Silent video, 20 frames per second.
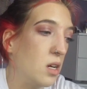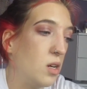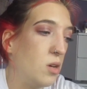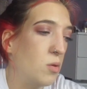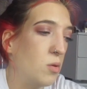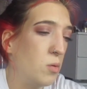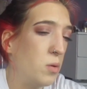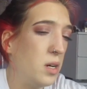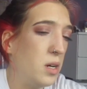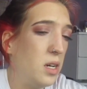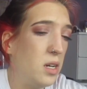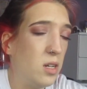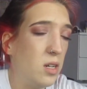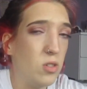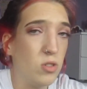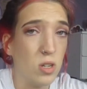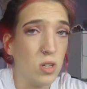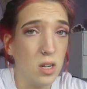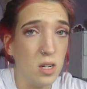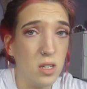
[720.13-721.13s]
annoying,
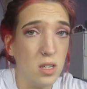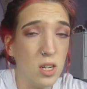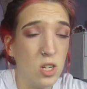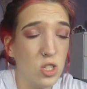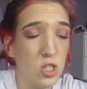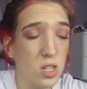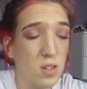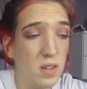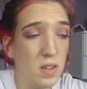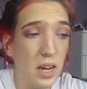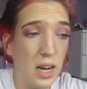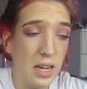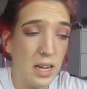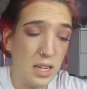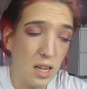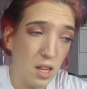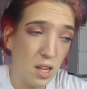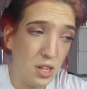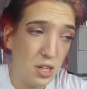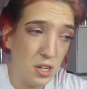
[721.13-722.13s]
trying to touch him. And I
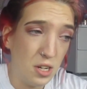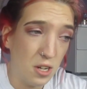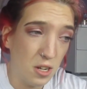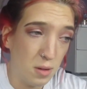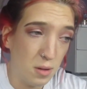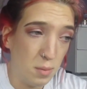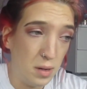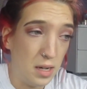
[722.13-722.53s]
yelled at him